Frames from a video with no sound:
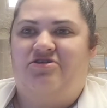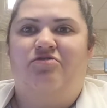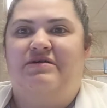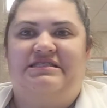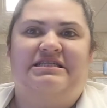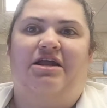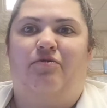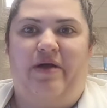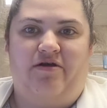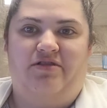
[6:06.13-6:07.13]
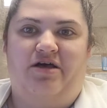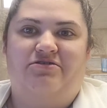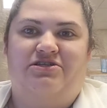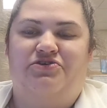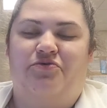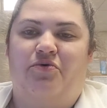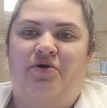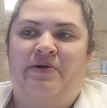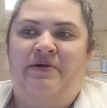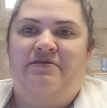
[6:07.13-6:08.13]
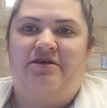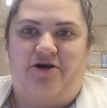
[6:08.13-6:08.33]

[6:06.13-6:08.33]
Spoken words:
coincidental parallel to the